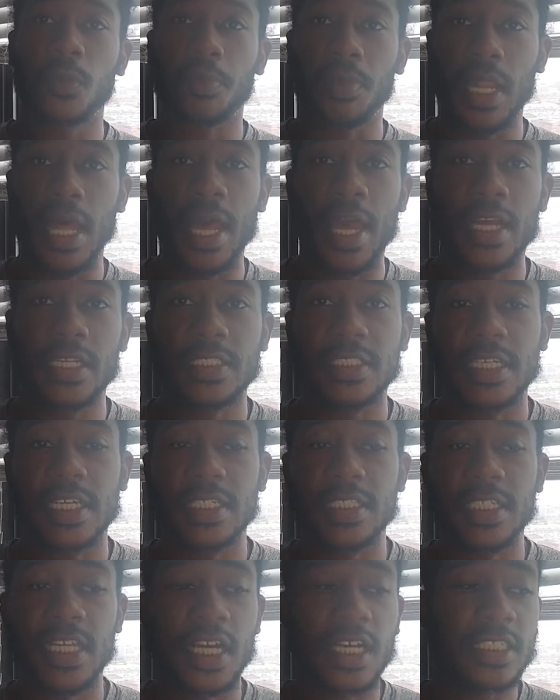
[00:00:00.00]
blast,
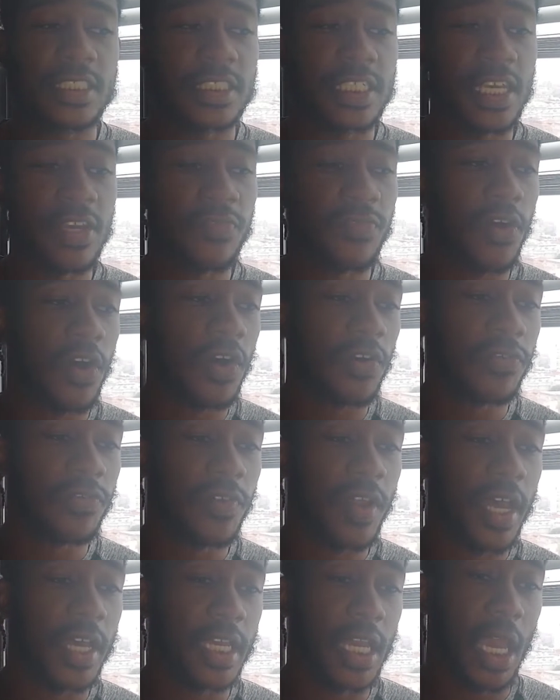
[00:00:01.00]
it does give off
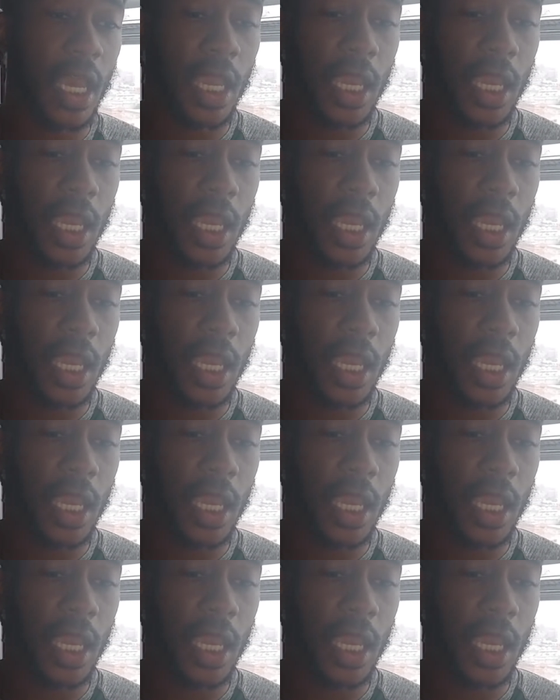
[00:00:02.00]
like